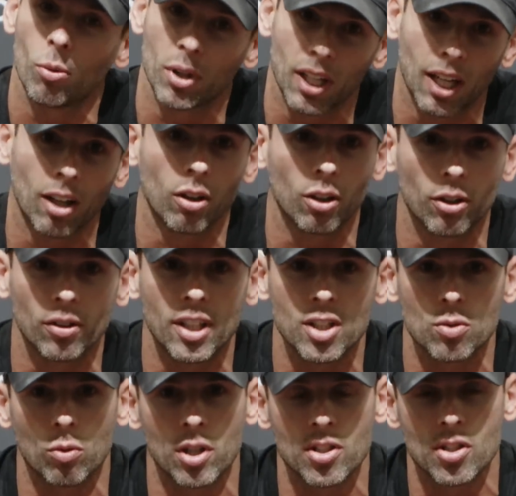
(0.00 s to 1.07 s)
We got to learn
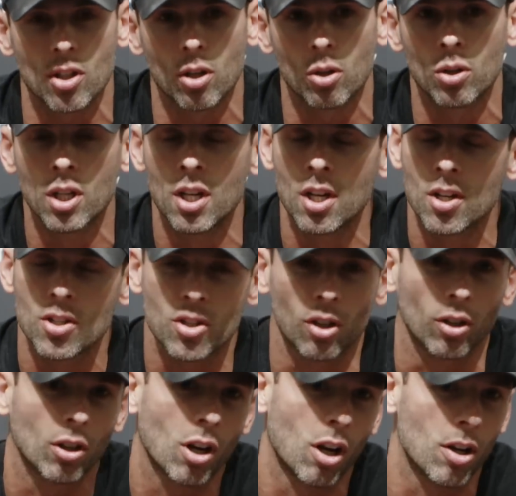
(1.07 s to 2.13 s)
this one. So
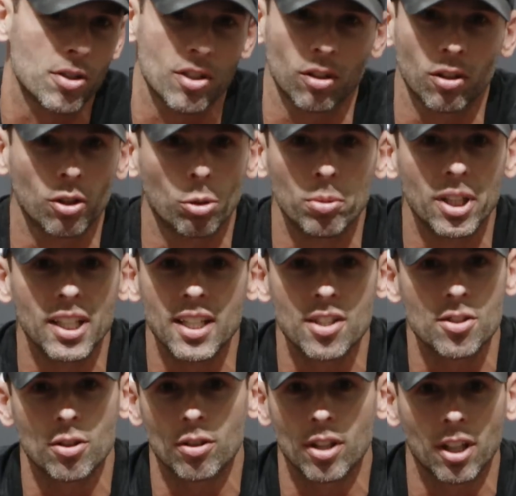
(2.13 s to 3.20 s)
certain calls are a little bit
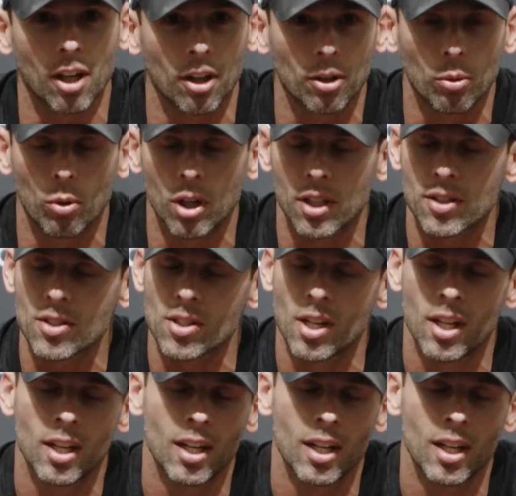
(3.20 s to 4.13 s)
easier than other ones.